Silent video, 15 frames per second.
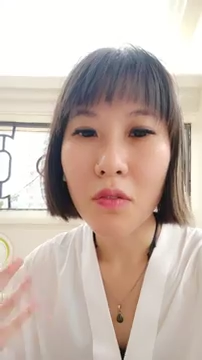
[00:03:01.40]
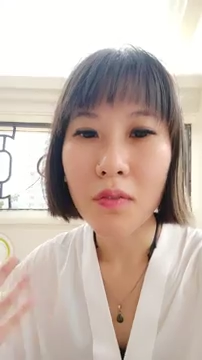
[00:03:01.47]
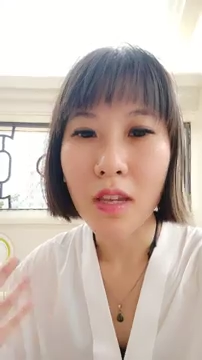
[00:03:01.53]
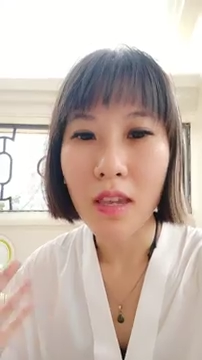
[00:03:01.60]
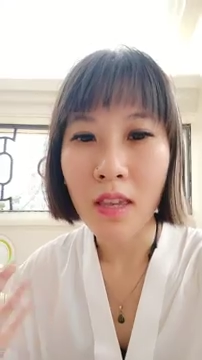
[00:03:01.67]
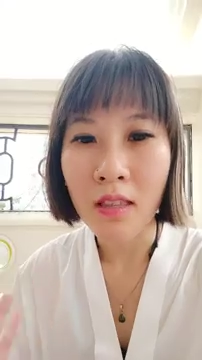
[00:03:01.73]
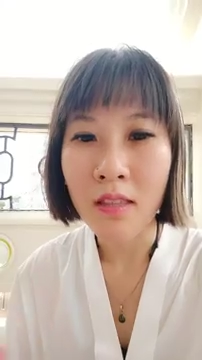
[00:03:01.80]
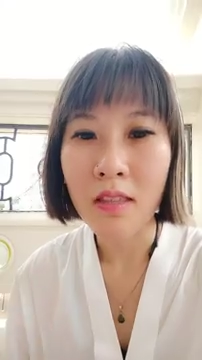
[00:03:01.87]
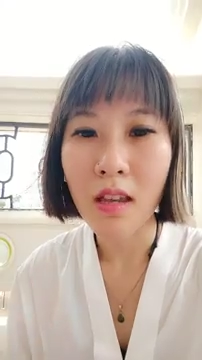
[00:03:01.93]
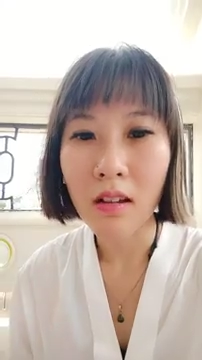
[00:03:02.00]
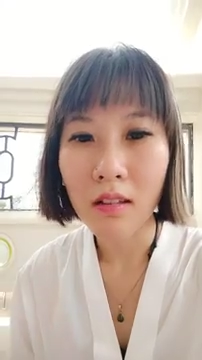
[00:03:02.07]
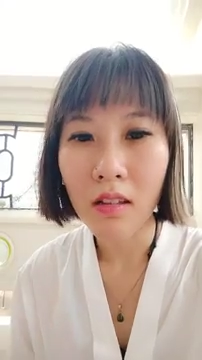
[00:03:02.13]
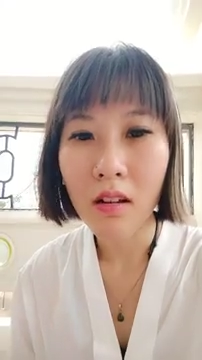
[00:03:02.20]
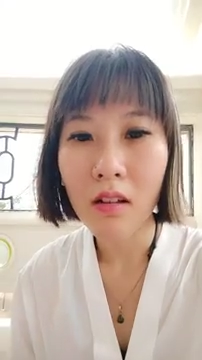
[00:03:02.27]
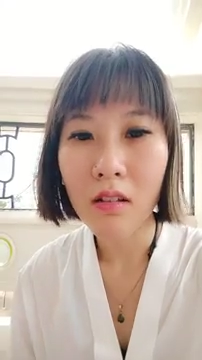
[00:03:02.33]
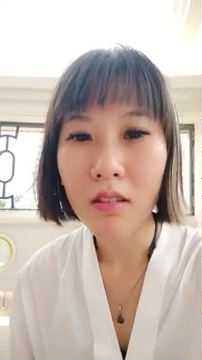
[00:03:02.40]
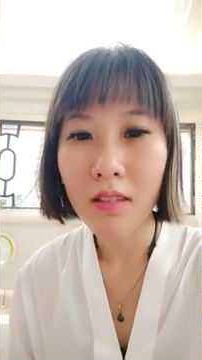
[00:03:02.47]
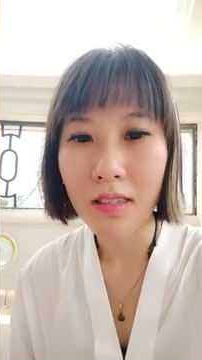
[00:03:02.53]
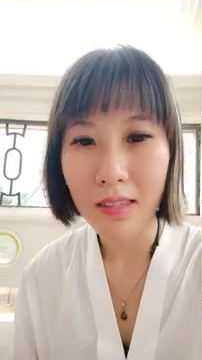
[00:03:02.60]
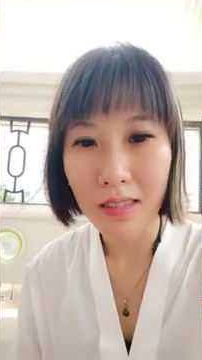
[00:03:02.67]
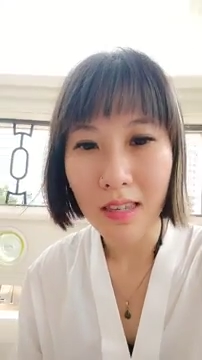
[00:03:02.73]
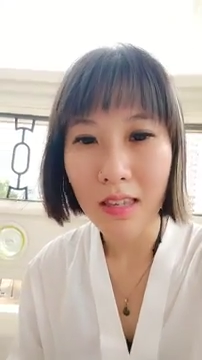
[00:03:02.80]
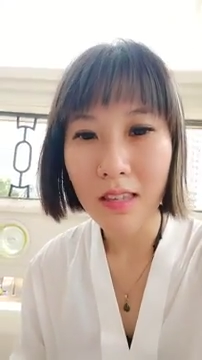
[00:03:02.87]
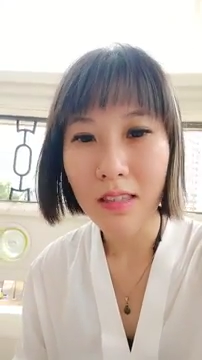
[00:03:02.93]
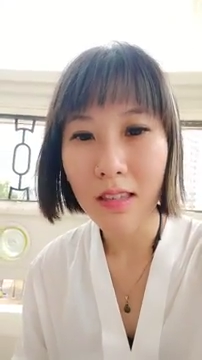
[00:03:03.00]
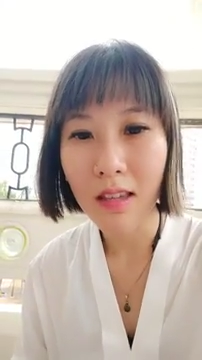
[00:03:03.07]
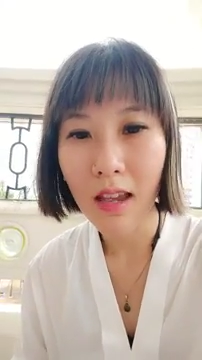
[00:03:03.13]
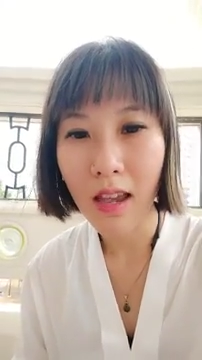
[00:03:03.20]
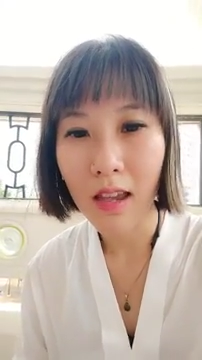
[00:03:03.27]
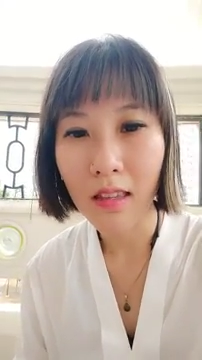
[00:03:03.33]
the internal disease
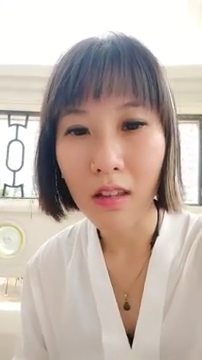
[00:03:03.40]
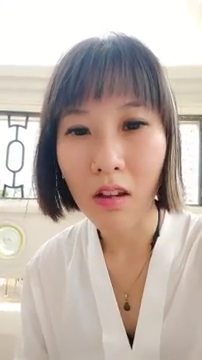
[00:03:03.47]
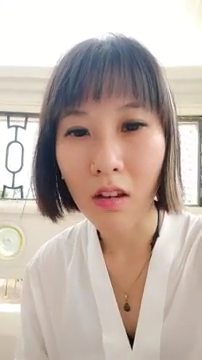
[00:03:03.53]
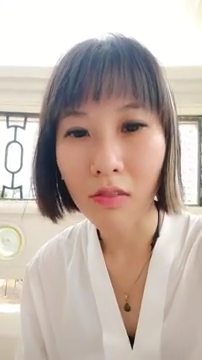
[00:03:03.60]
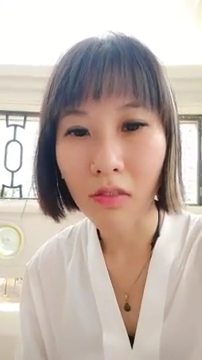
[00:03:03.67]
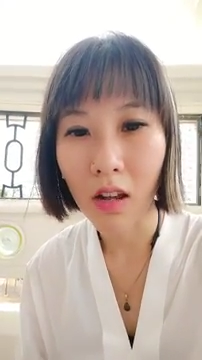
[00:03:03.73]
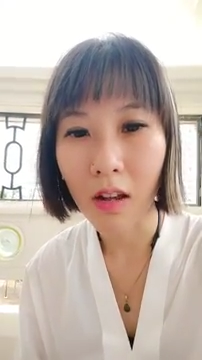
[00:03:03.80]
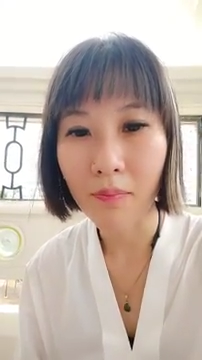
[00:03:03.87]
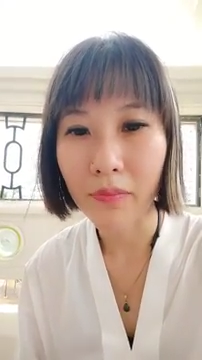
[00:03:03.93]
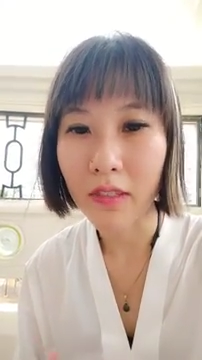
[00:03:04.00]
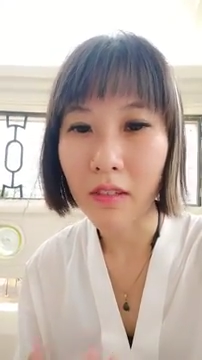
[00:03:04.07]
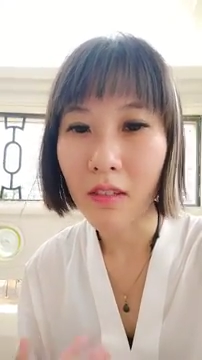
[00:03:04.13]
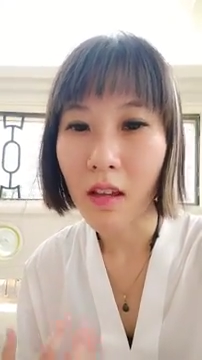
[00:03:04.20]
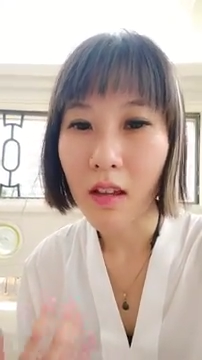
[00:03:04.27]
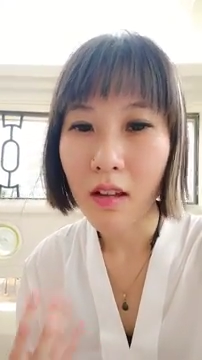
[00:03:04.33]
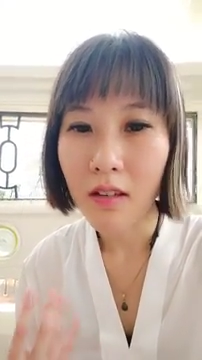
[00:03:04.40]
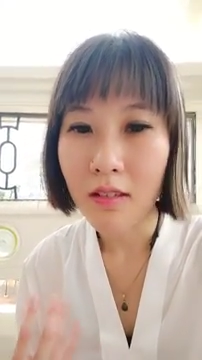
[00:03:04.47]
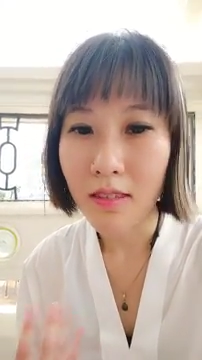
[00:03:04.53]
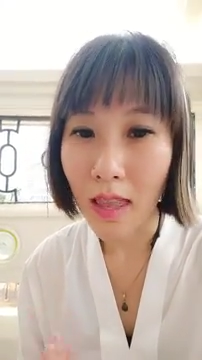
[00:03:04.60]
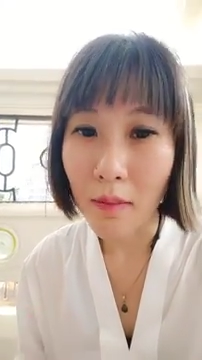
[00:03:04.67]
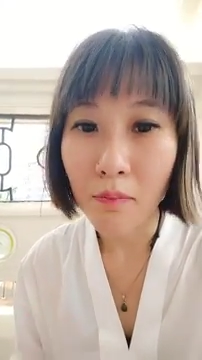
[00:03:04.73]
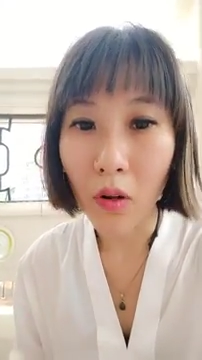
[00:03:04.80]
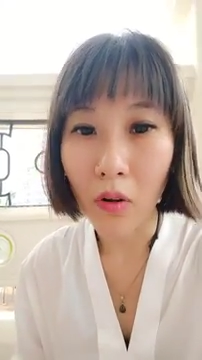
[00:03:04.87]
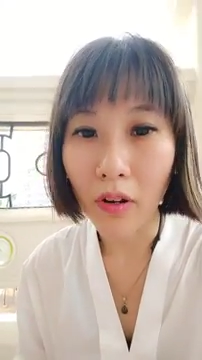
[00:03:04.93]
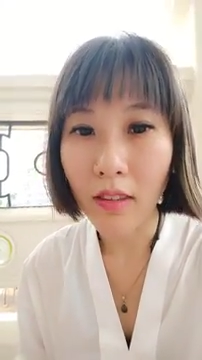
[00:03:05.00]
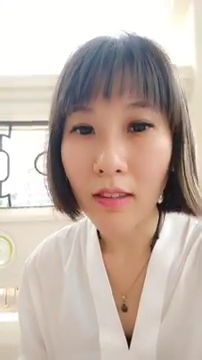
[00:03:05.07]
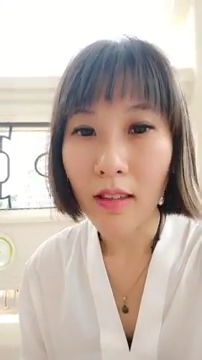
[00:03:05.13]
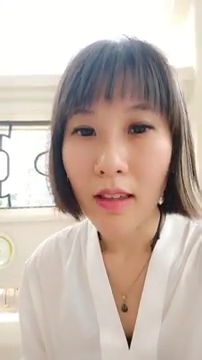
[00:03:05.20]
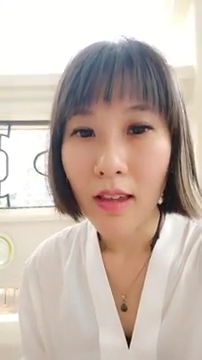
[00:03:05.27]
kind of standpoint.